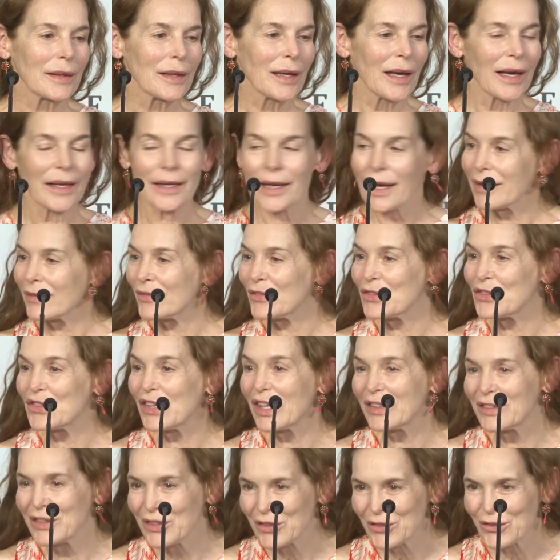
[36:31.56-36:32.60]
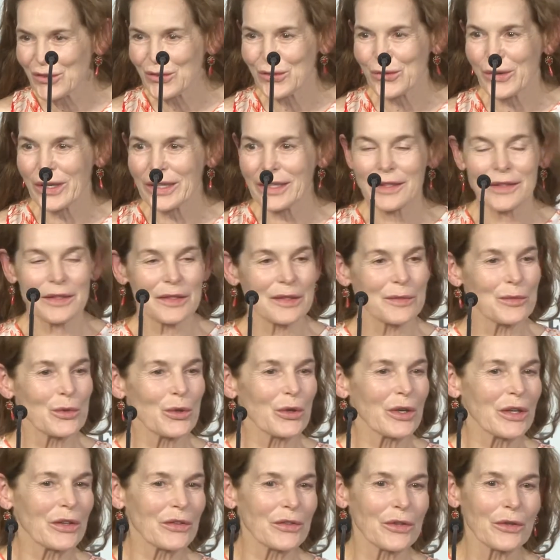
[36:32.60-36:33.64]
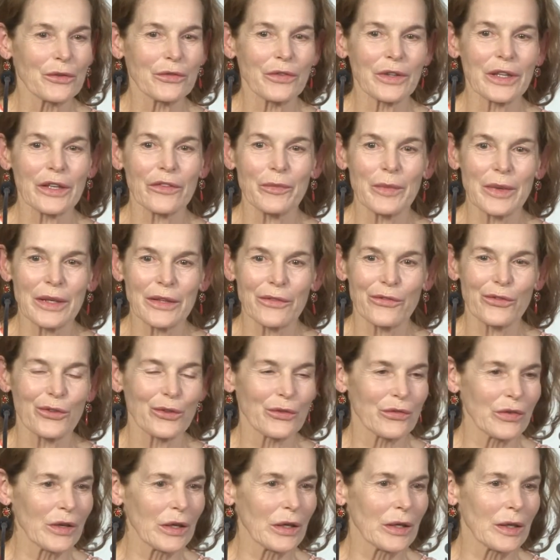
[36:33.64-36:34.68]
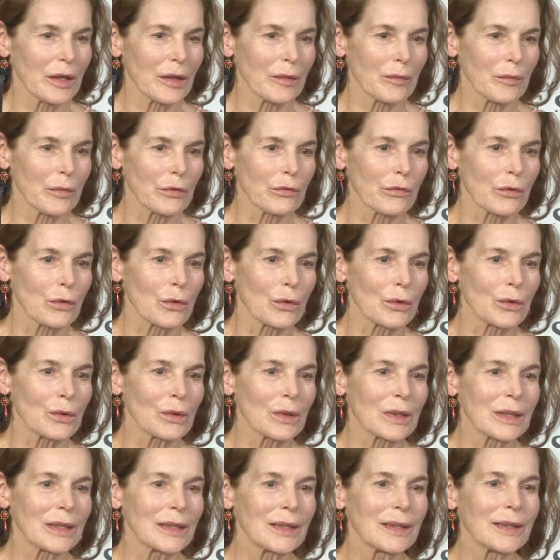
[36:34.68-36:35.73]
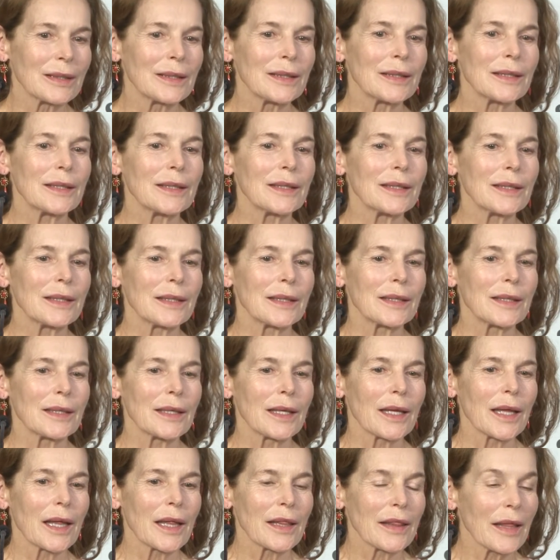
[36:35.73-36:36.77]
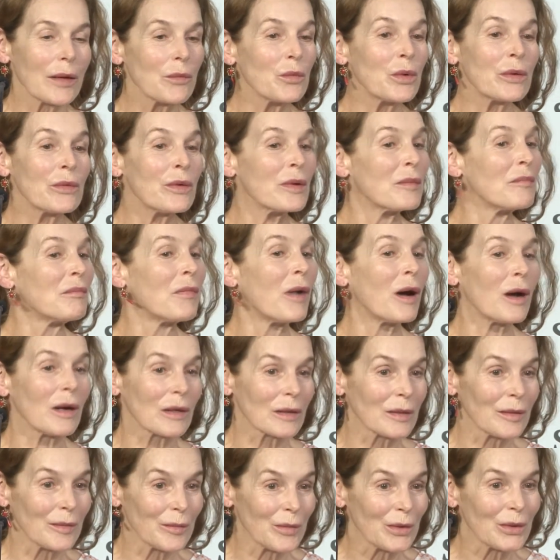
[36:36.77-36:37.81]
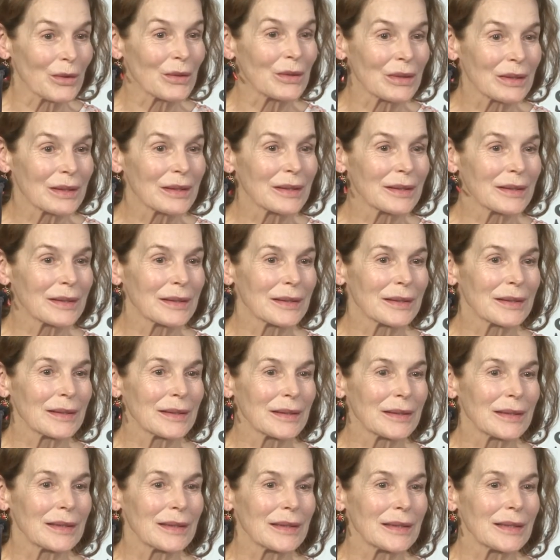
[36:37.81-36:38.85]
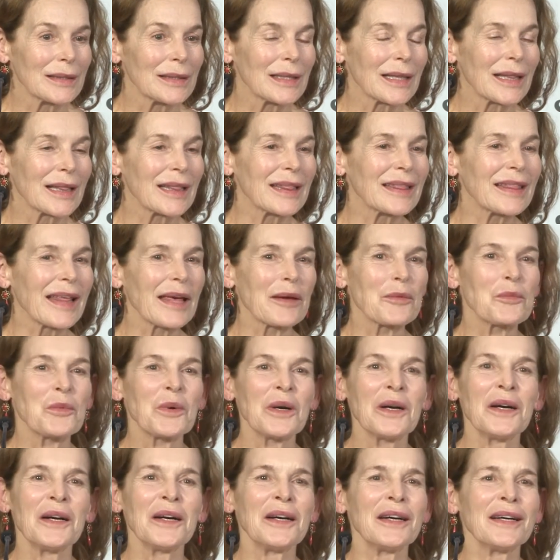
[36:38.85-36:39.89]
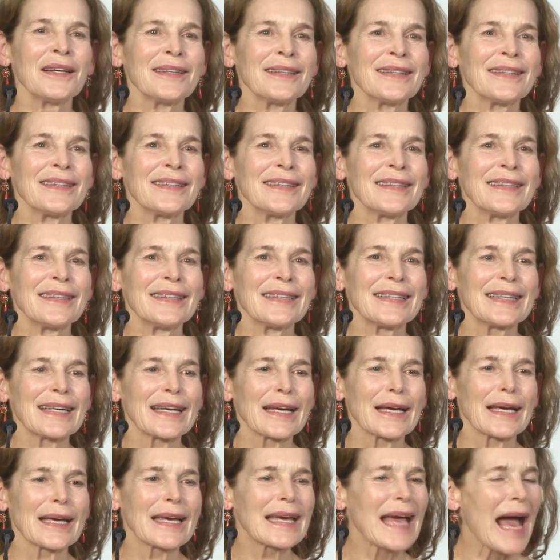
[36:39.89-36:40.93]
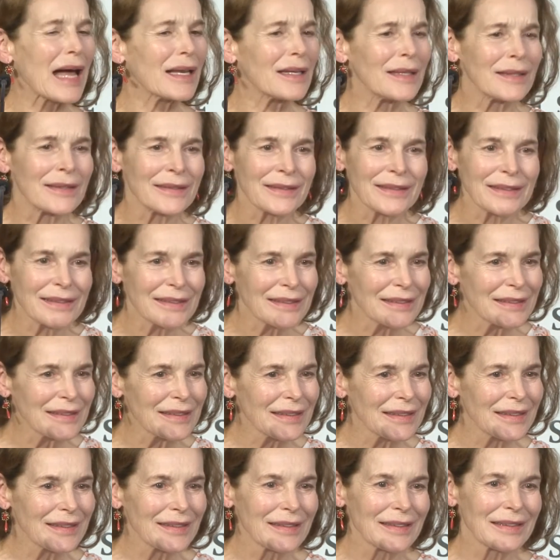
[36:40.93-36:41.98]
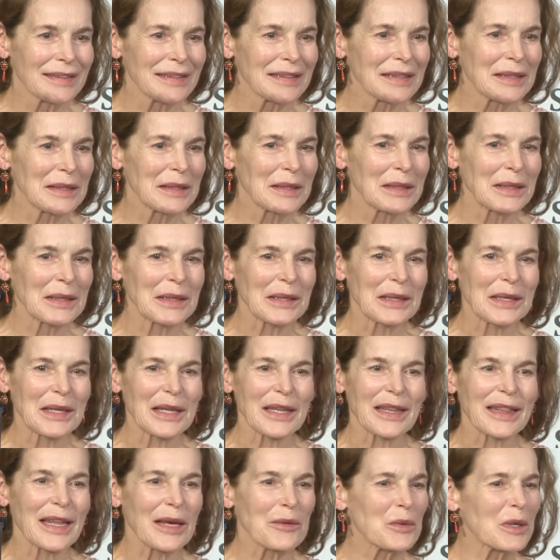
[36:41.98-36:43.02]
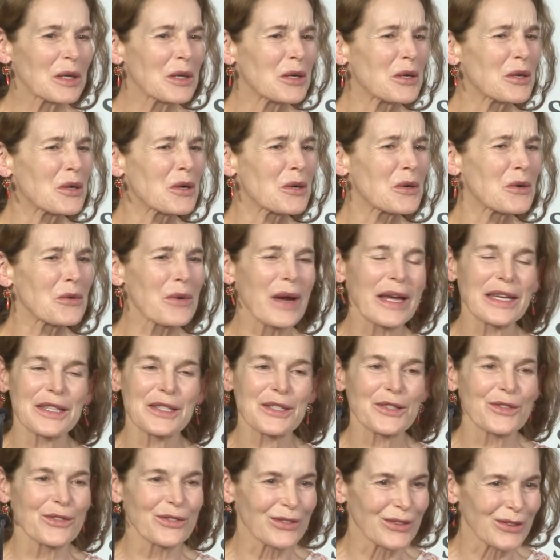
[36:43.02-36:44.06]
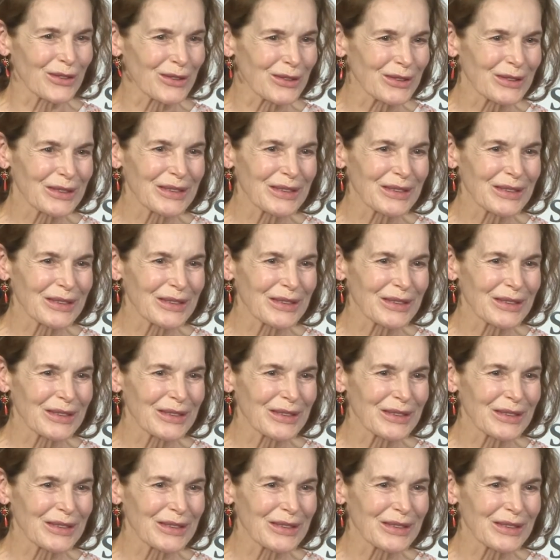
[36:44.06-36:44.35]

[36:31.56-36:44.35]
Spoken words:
And I've said this already this morning, so forgive me if you've heard it before. They were remarkable. They were gallant. They were graceful.